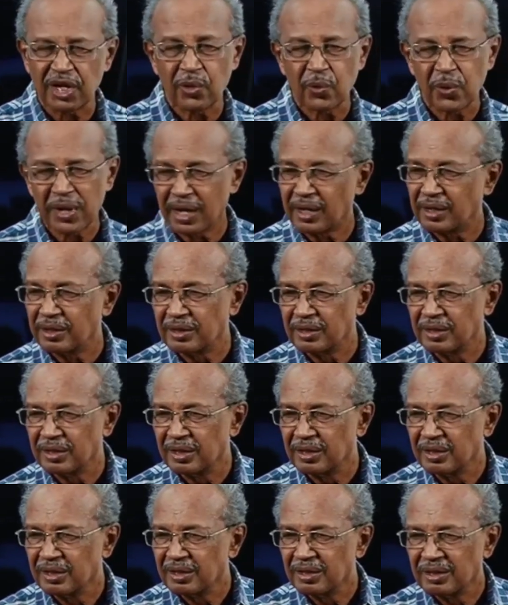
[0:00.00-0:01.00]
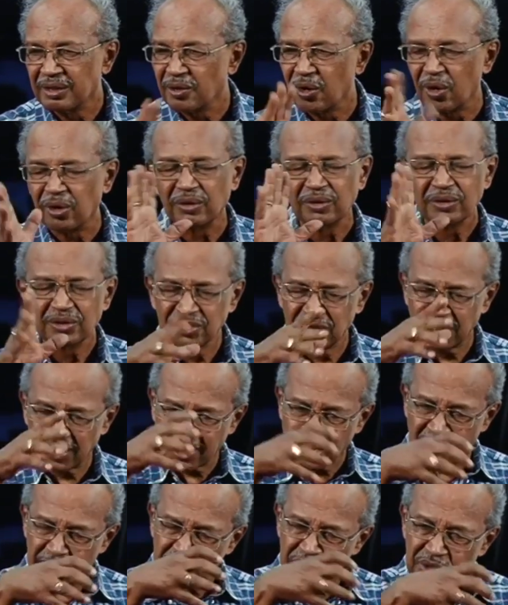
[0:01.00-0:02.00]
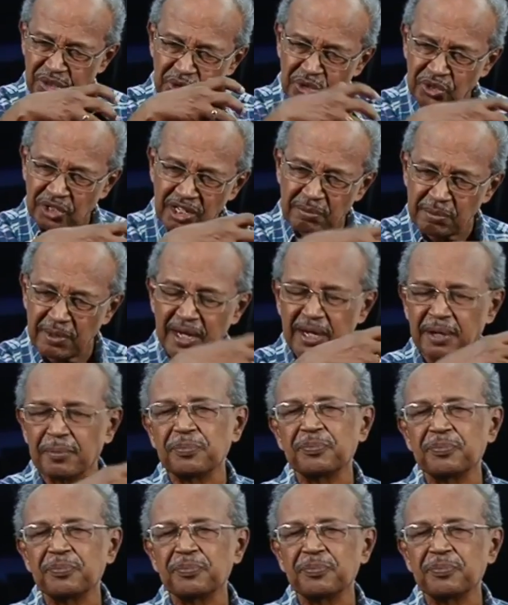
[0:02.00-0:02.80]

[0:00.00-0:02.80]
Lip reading: week. No, she comes to see me.